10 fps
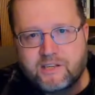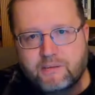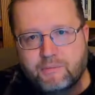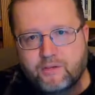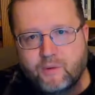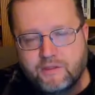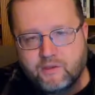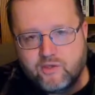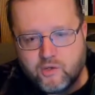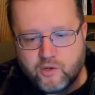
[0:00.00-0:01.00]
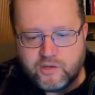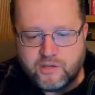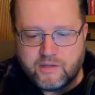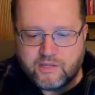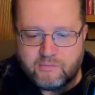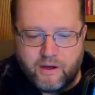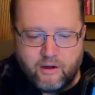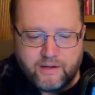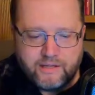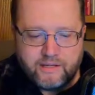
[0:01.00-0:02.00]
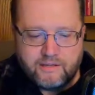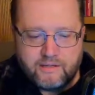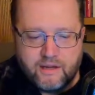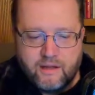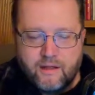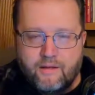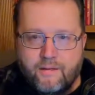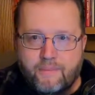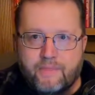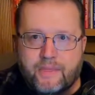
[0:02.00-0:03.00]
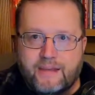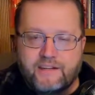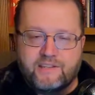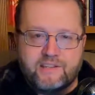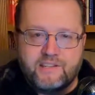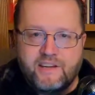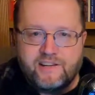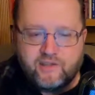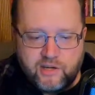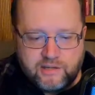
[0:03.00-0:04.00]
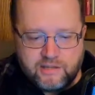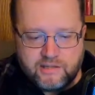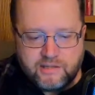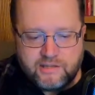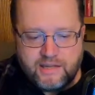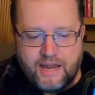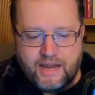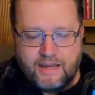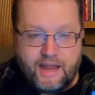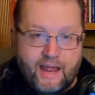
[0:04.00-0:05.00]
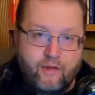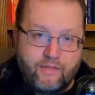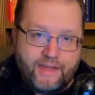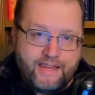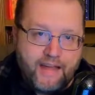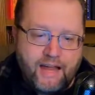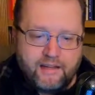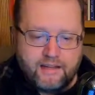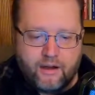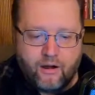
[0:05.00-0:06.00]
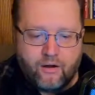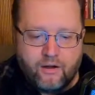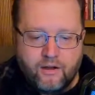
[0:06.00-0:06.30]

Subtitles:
between the Jews and the Samaritans that existed in Jesus' day and how they got there,